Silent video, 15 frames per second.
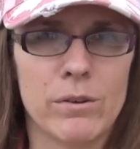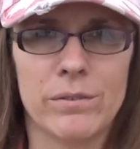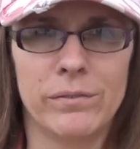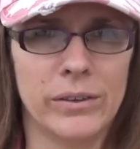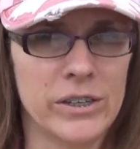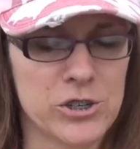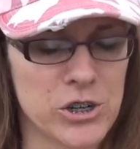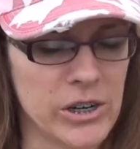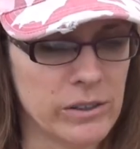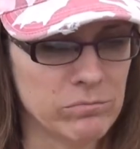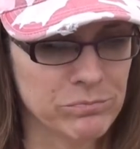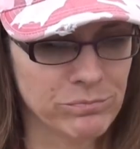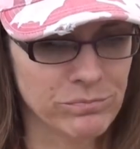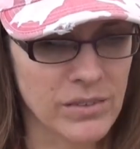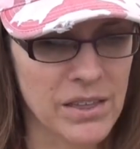with flinching,
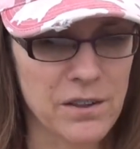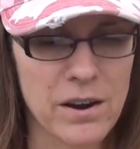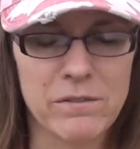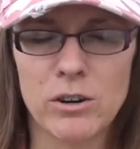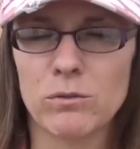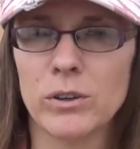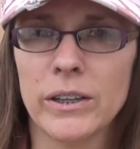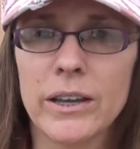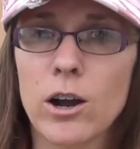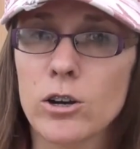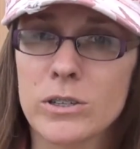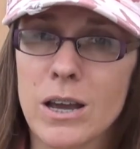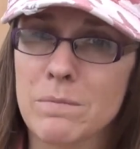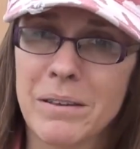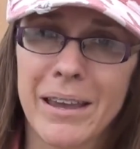and they're having a really
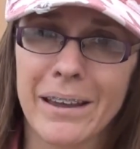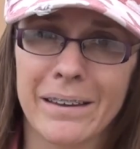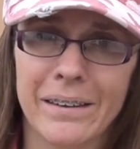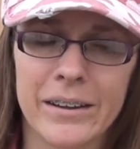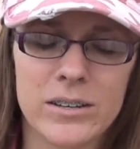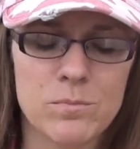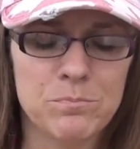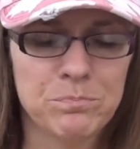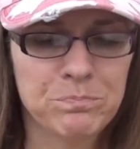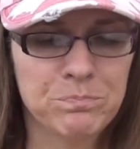hard time kicking it,